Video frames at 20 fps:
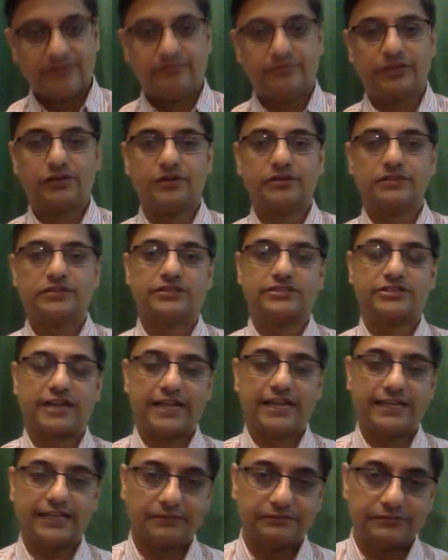because the
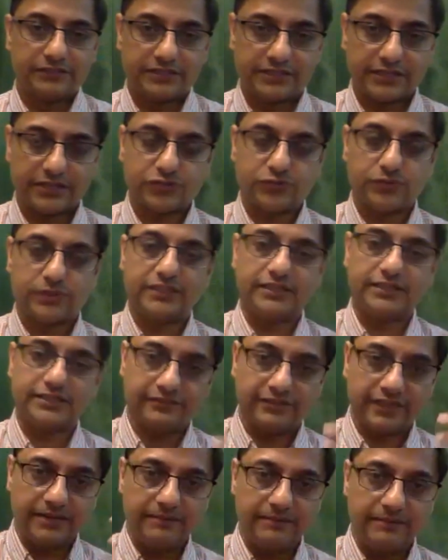drying up the Saraswati is
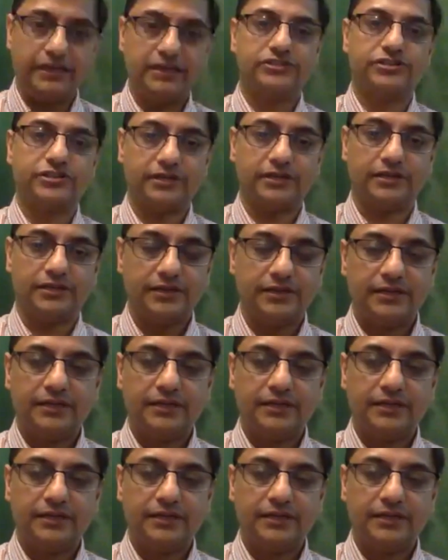a very major